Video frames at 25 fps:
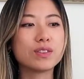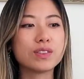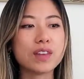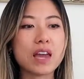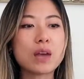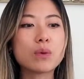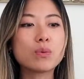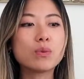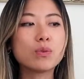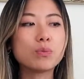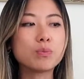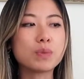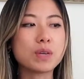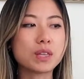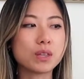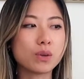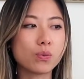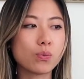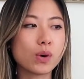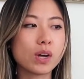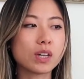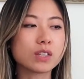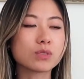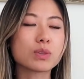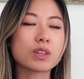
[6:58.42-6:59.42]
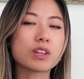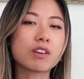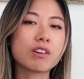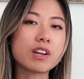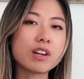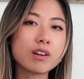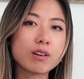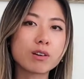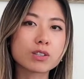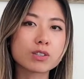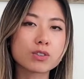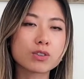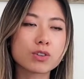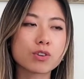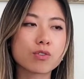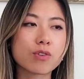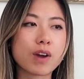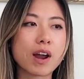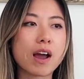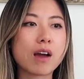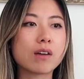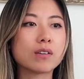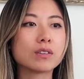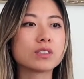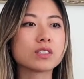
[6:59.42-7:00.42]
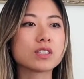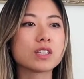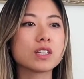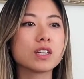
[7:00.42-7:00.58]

They will be the ones with their ears on the ground,